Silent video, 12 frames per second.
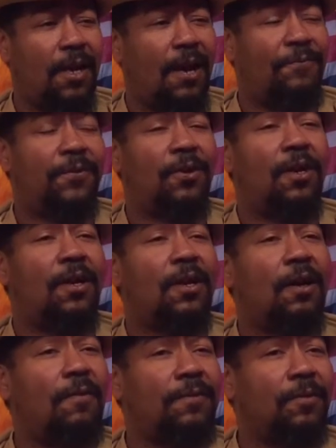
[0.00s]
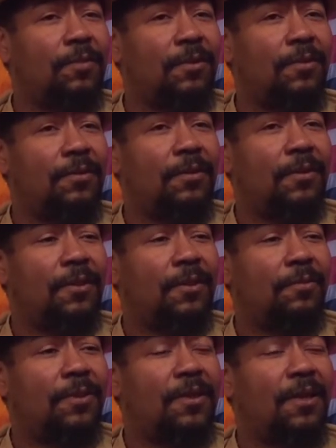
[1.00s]
I feel uncomfortable
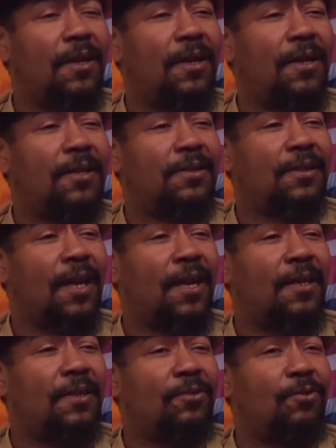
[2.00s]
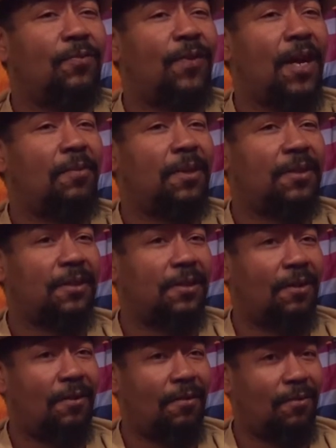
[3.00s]
because, like, you invite me to
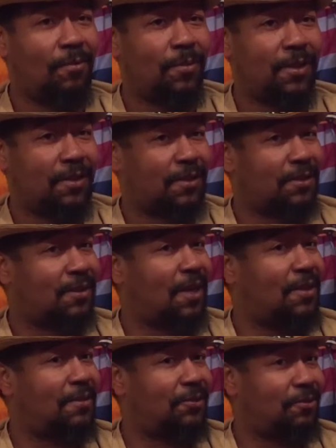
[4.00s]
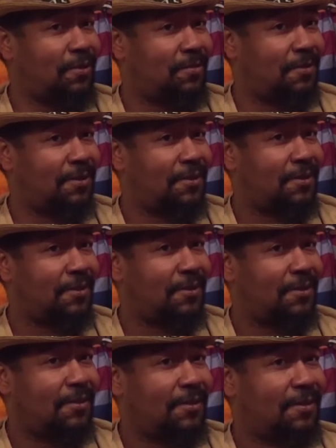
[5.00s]
your home and this is how you treat me.
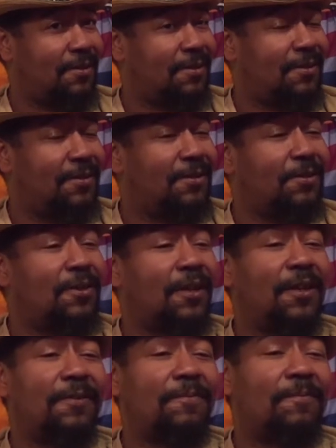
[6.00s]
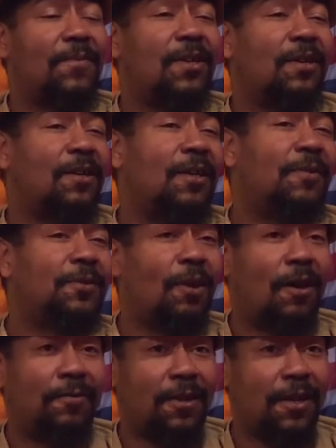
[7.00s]
Okay, gloves
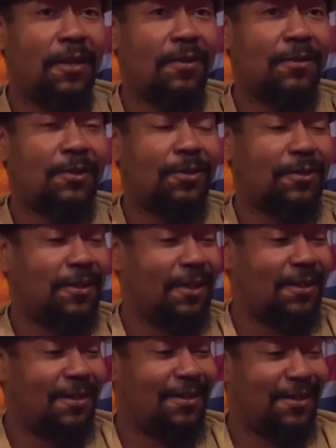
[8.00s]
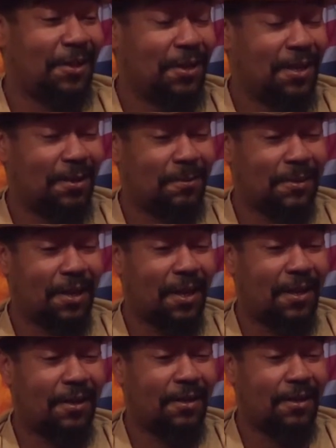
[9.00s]
off now. So then it was
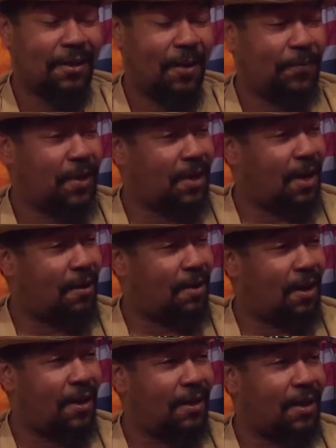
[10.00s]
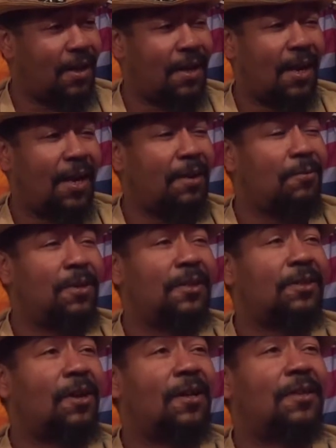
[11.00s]
like, and I ain't want to
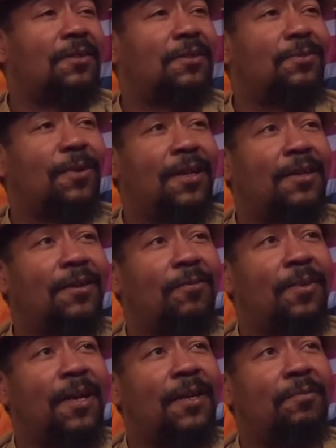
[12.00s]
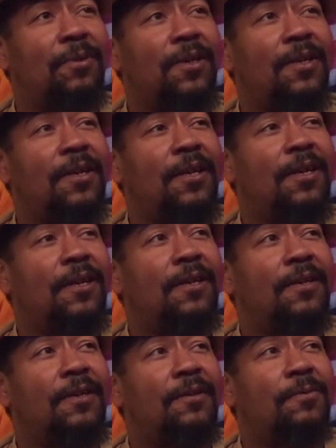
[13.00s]
talk this way to nobody, but
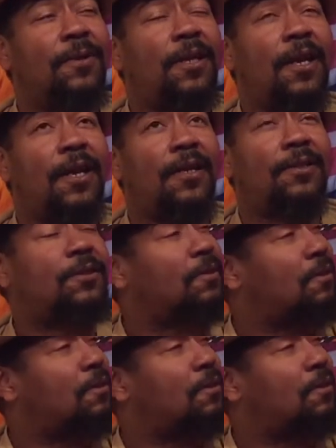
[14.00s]
we had to